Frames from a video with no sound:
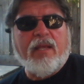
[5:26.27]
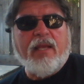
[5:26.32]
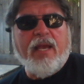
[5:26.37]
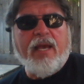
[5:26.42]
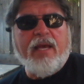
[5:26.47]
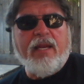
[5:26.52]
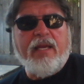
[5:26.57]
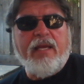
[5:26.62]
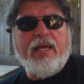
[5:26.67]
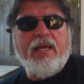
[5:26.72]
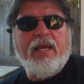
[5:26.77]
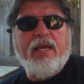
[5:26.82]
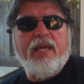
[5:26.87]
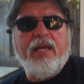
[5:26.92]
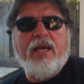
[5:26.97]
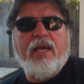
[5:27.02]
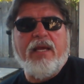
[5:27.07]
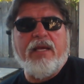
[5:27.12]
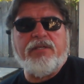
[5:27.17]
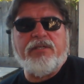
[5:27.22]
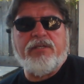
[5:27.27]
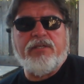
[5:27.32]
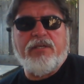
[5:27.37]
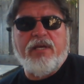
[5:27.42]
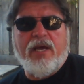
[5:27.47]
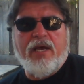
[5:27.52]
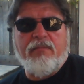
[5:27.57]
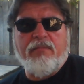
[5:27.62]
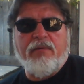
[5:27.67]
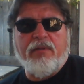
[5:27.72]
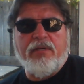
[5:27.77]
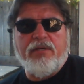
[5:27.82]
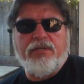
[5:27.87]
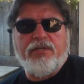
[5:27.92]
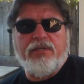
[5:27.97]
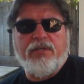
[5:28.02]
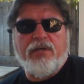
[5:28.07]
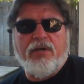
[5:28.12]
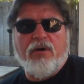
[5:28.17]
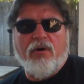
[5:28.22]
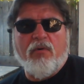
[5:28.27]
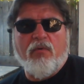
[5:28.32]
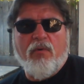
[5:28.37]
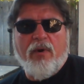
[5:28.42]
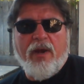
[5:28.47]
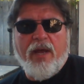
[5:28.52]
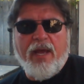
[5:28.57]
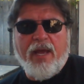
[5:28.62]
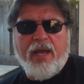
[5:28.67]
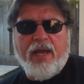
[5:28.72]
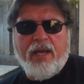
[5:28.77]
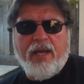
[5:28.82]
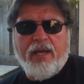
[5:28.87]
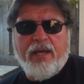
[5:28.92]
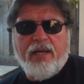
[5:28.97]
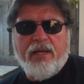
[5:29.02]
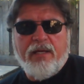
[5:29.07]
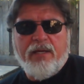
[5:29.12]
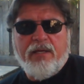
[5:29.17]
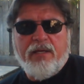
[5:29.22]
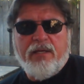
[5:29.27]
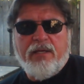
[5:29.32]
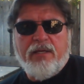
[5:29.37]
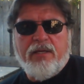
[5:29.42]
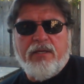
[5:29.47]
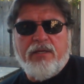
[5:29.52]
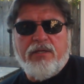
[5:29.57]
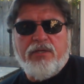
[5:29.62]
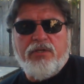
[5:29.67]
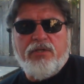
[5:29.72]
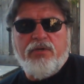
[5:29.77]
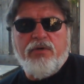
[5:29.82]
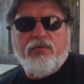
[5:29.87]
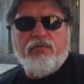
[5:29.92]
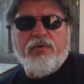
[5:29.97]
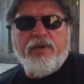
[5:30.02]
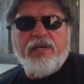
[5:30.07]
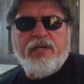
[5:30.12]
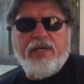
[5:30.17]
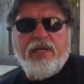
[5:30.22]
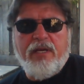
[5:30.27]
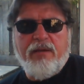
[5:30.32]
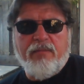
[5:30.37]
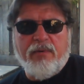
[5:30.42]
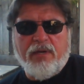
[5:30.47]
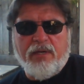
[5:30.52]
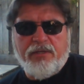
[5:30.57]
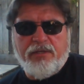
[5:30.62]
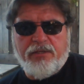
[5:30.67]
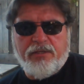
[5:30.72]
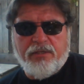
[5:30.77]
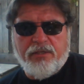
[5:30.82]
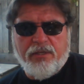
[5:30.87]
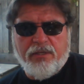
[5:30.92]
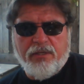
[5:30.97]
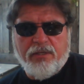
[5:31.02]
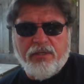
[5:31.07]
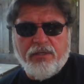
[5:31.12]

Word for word: And he established a way to redeem us